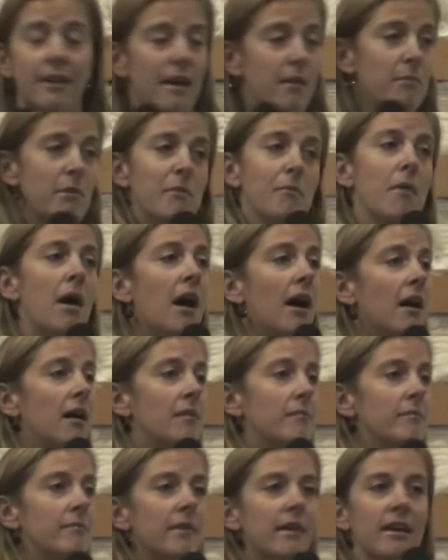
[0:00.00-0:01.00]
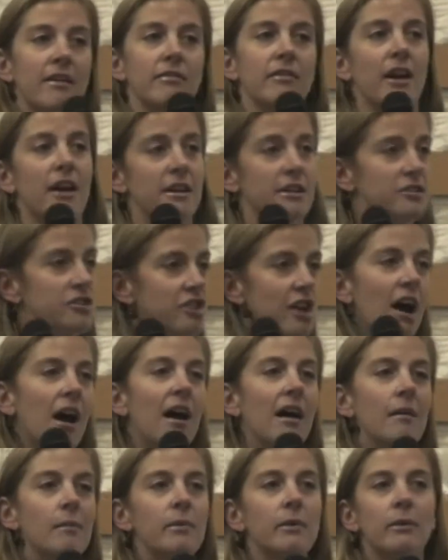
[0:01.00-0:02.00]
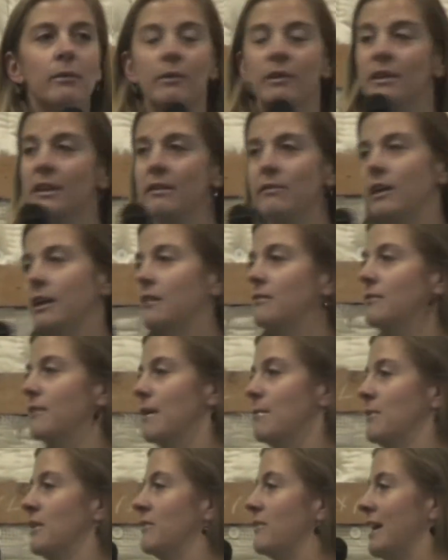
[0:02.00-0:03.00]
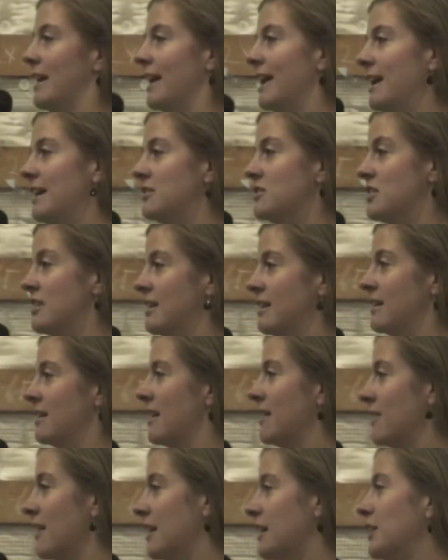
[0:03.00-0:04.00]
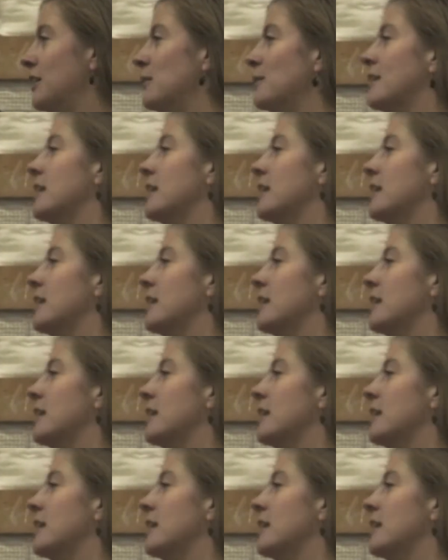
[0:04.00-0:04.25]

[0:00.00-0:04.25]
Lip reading: I'm a mom, I've got a job, we're leaving on family vacation, and I thought, you know what,